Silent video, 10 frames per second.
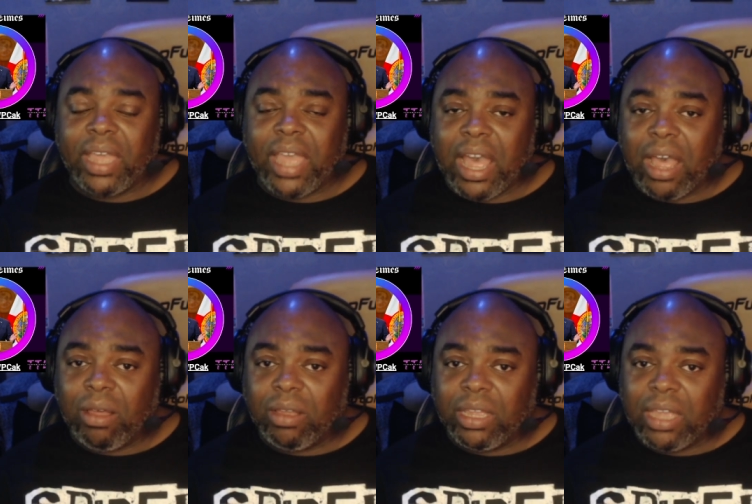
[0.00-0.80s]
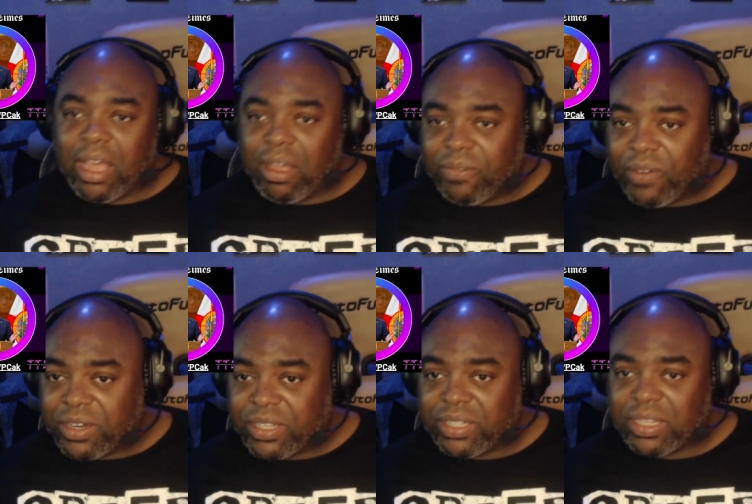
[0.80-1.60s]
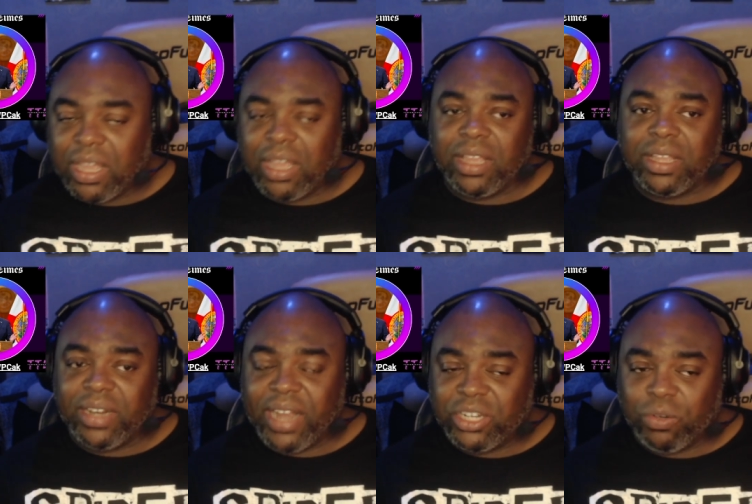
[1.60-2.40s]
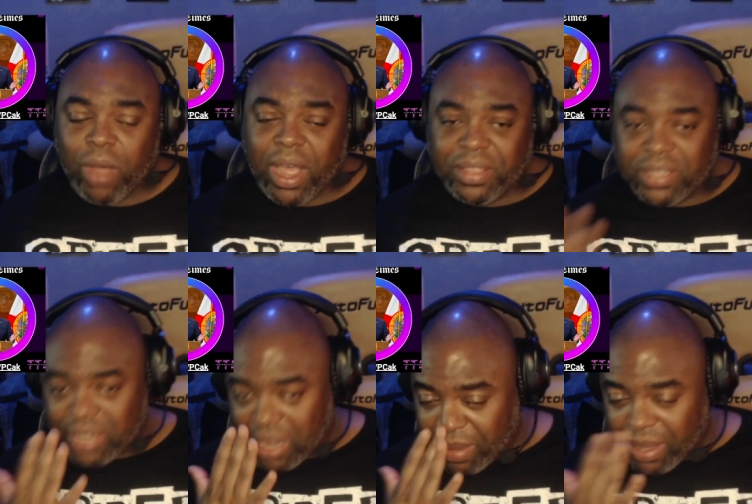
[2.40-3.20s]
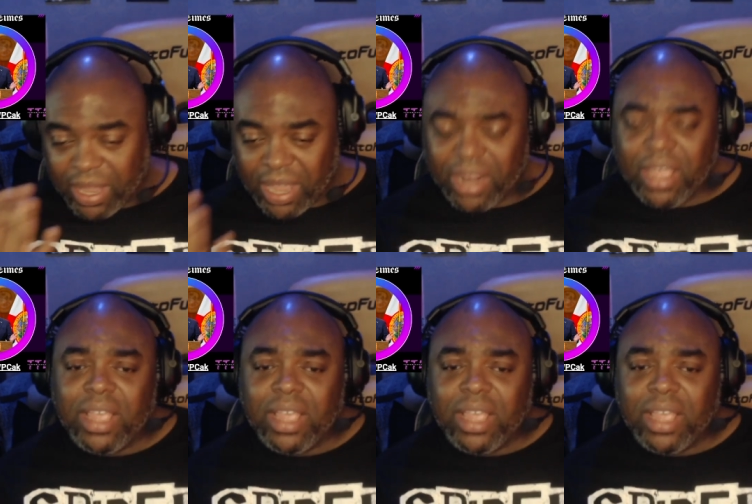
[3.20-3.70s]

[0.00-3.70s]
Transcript: how how far uh, nationwide this is going to get.